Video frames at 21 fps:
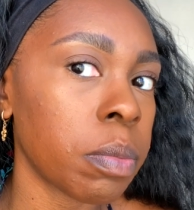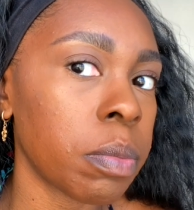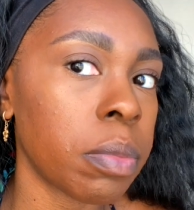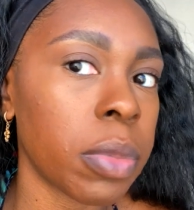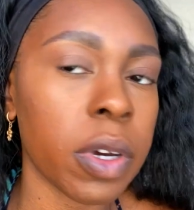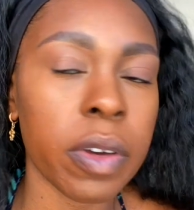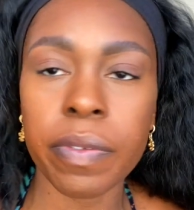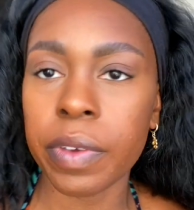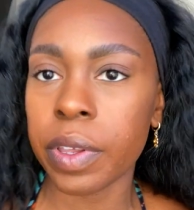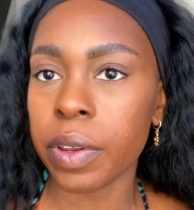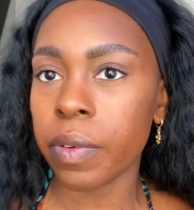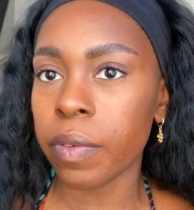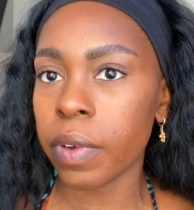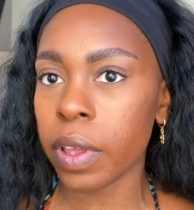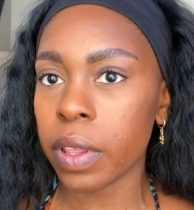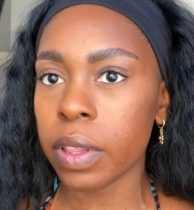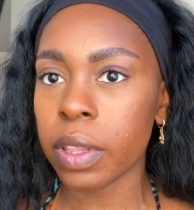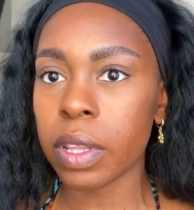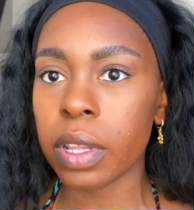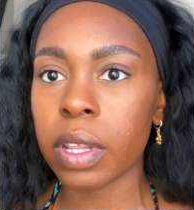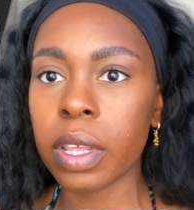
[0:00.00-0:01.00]
buffing
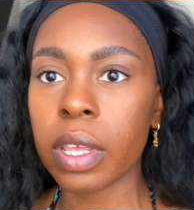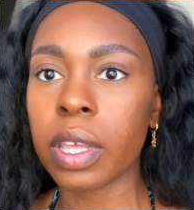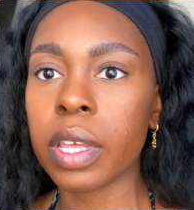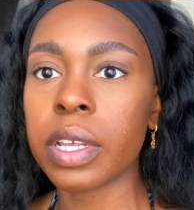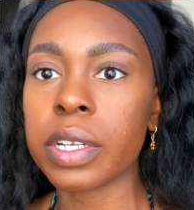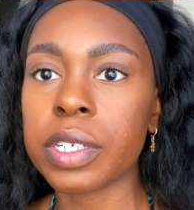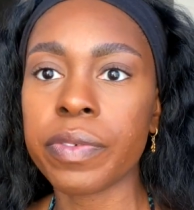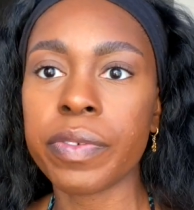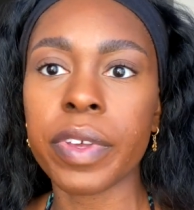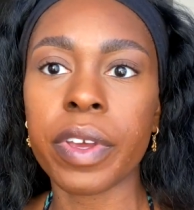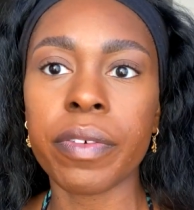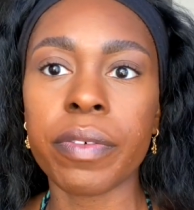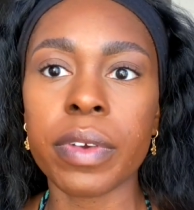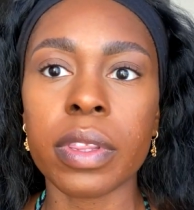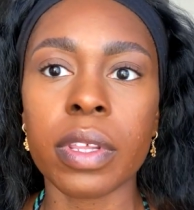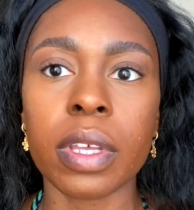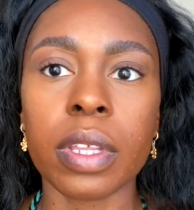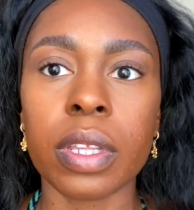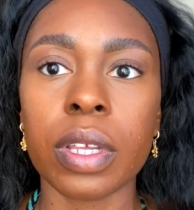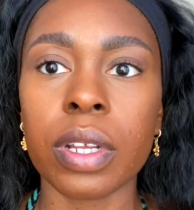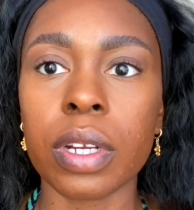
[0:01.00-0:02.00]
around the edge of
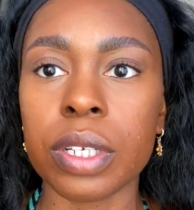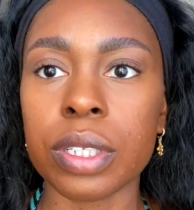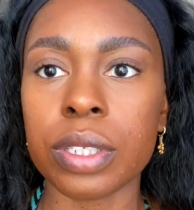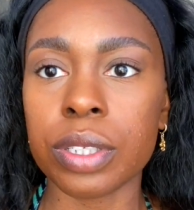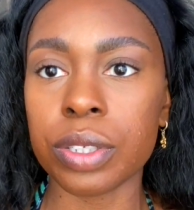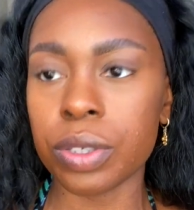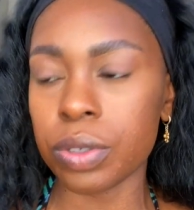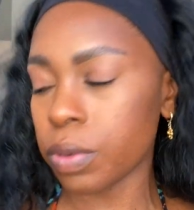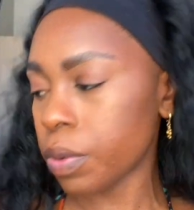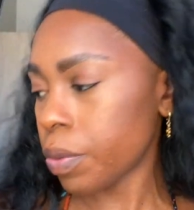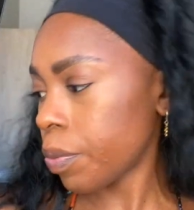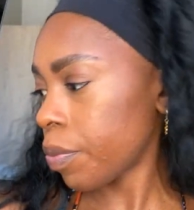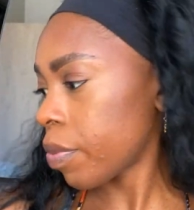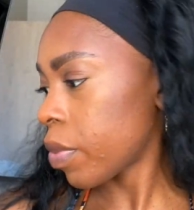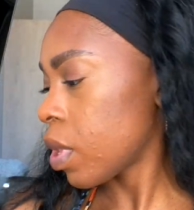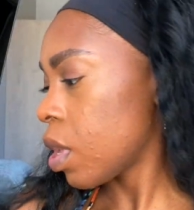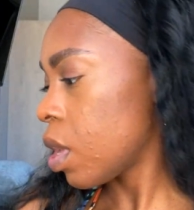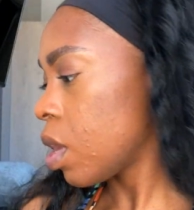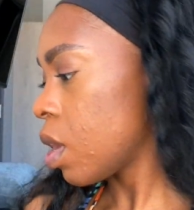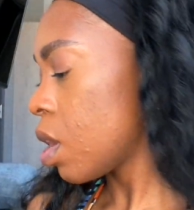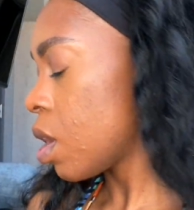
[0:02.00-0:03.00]
everything that I do.
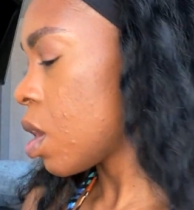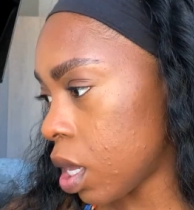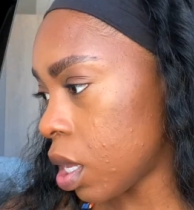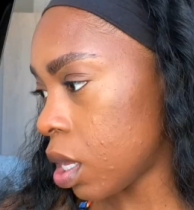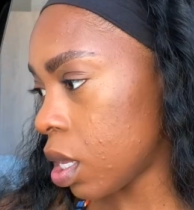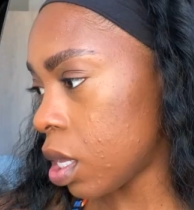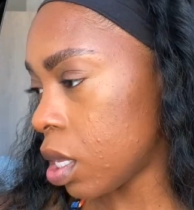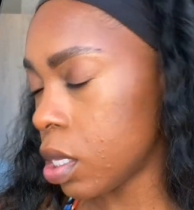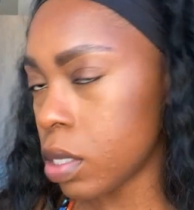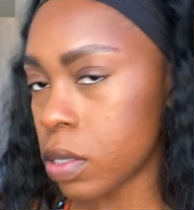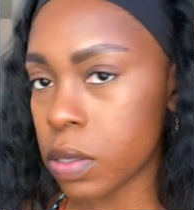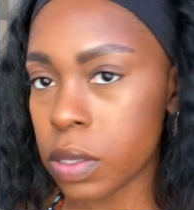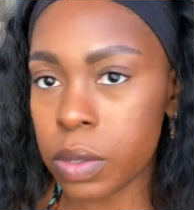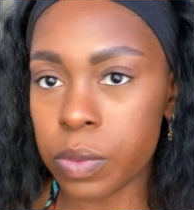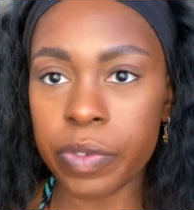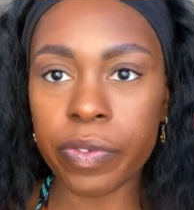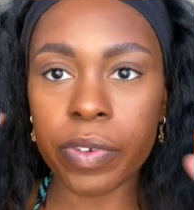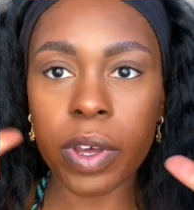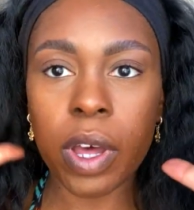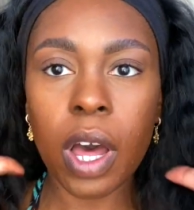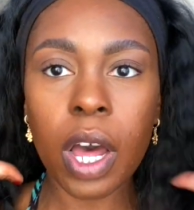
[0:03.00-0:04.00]
So
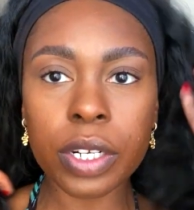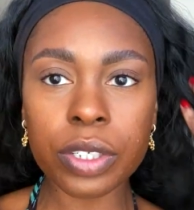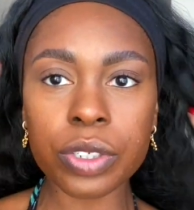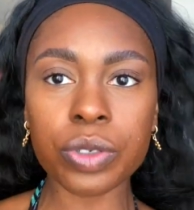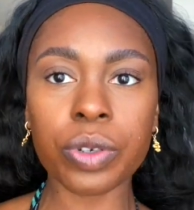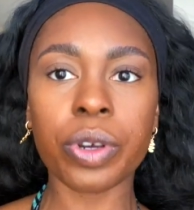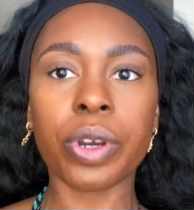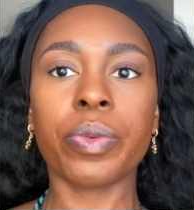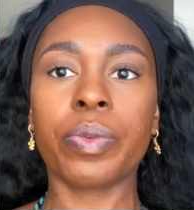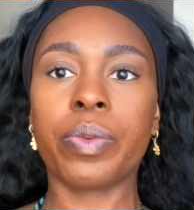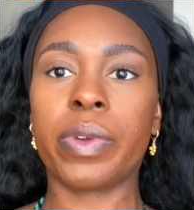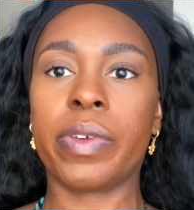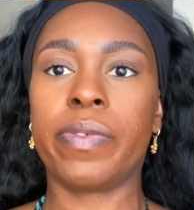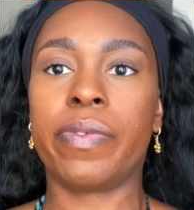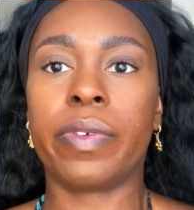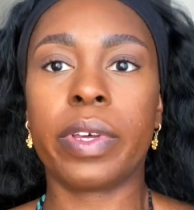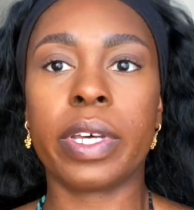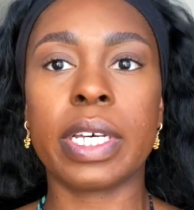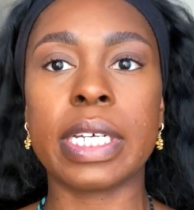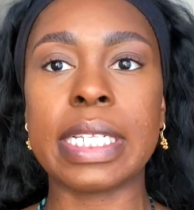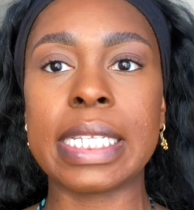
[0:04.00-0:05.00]
we've contoured, we've
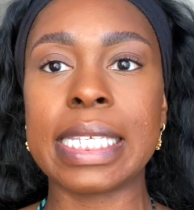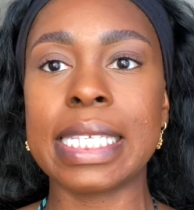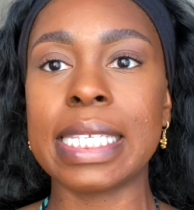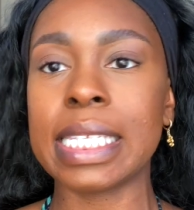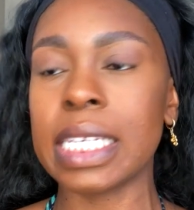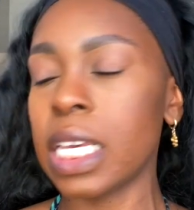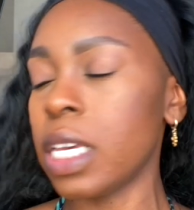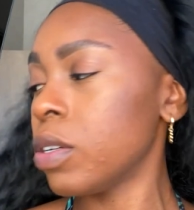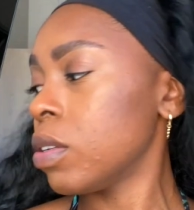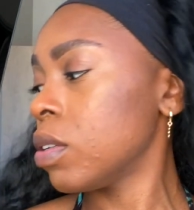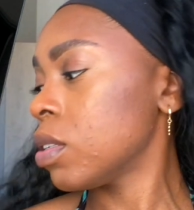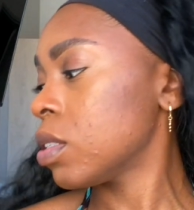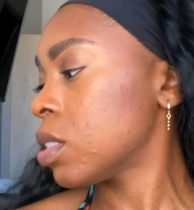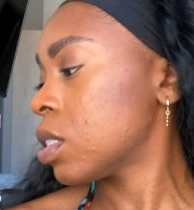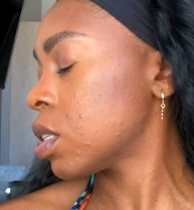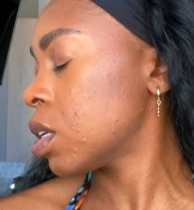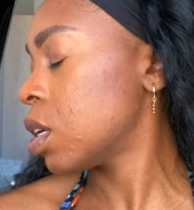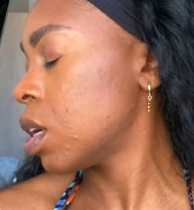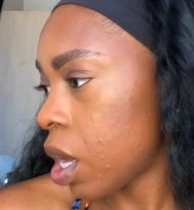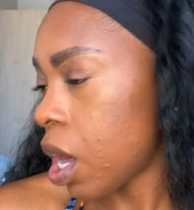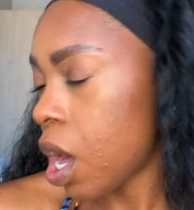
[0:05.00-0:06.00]
concealed.
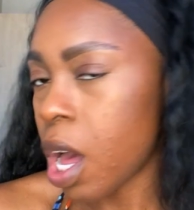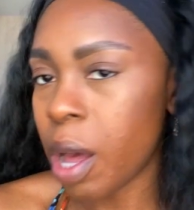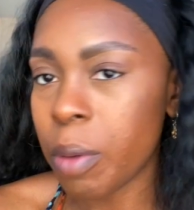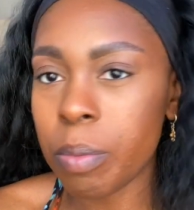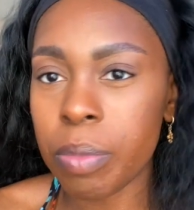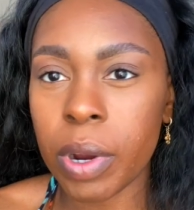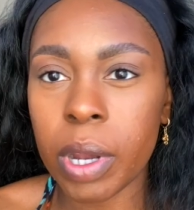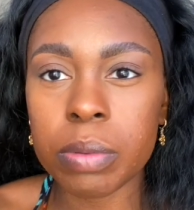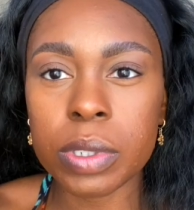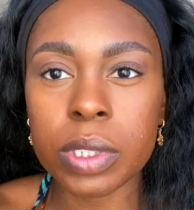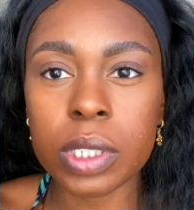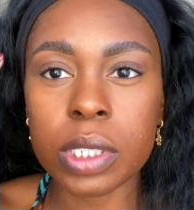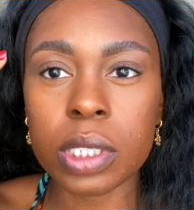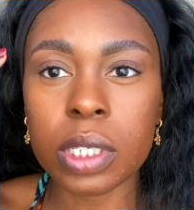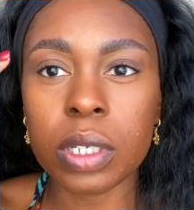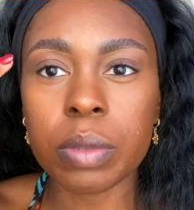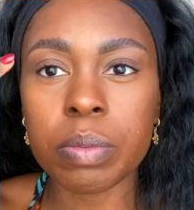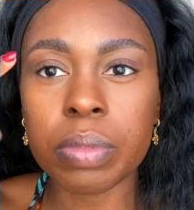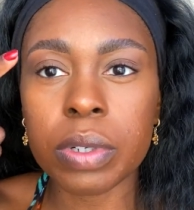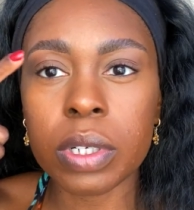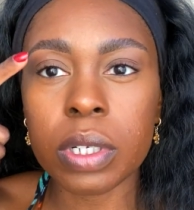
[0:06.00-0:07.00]
I'm probably just
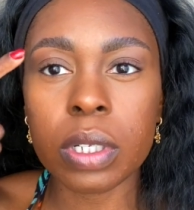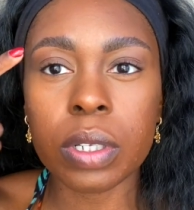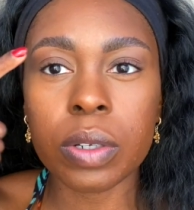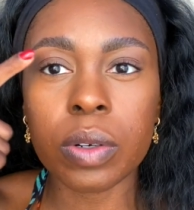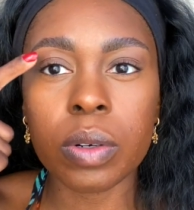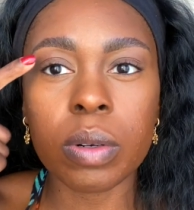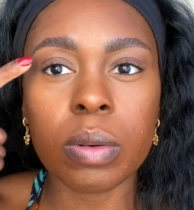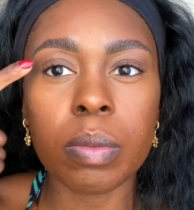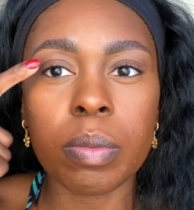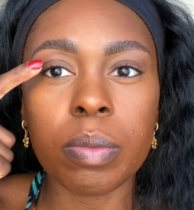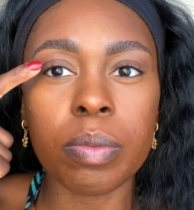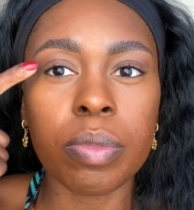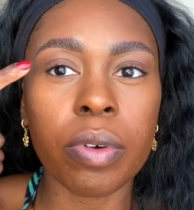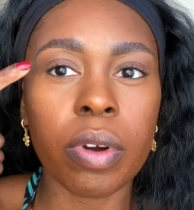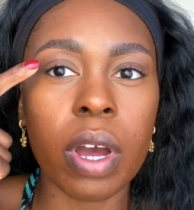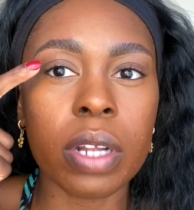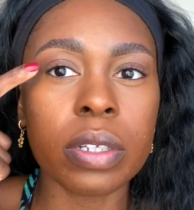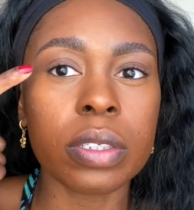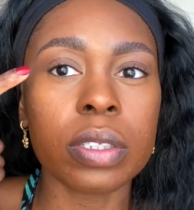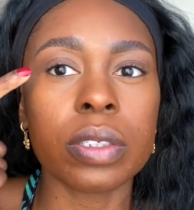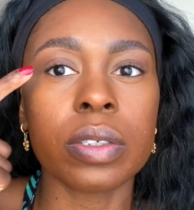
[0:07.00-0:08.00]
gonna put a little
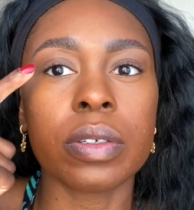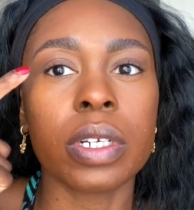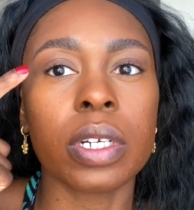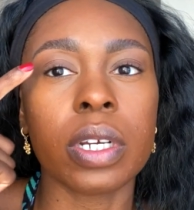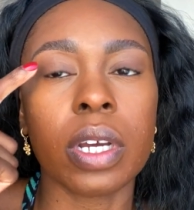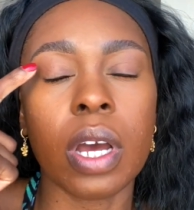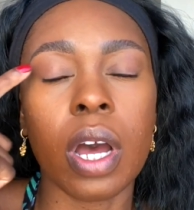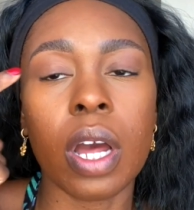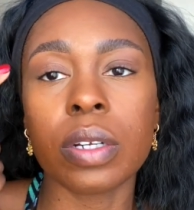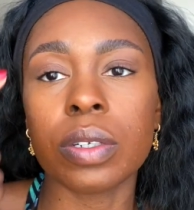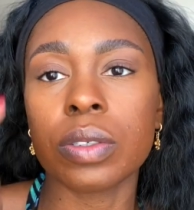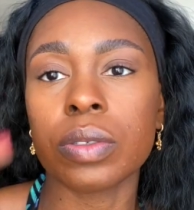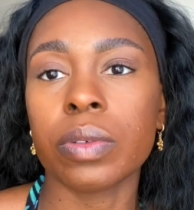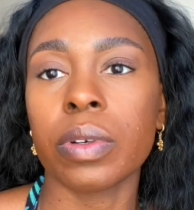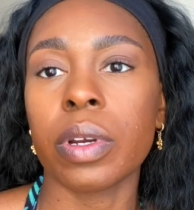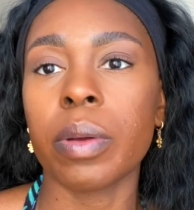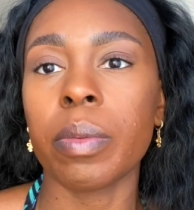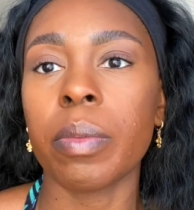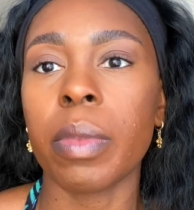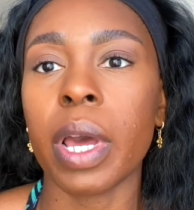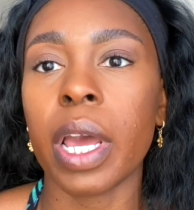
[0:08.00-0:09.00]
bronzer and contour
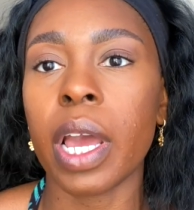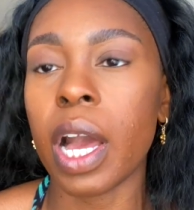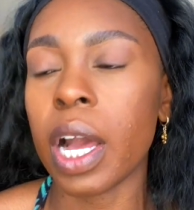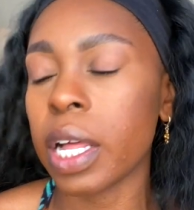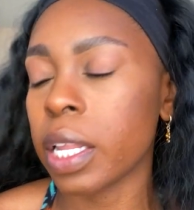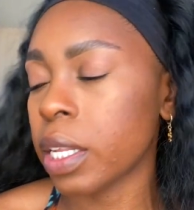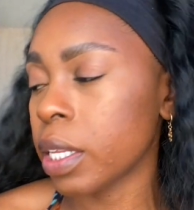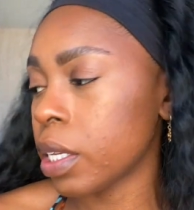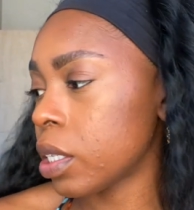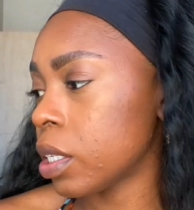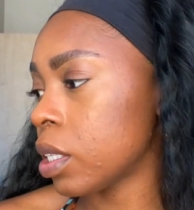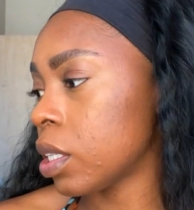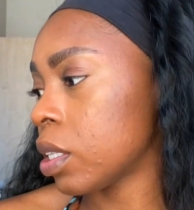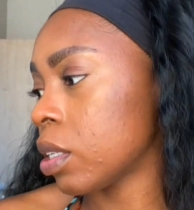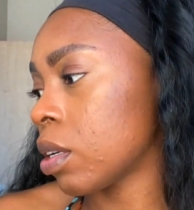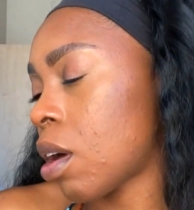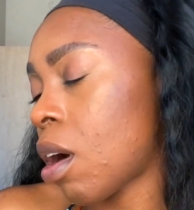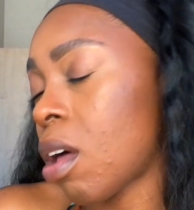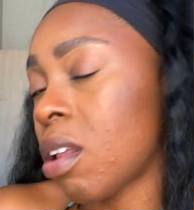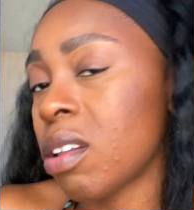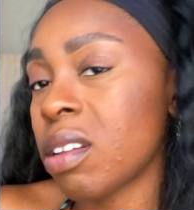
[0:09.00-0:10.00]
on my eyelid and
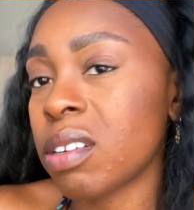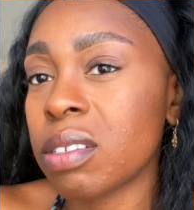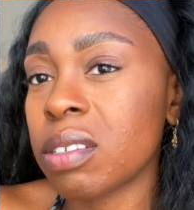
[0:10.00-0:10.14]
call it a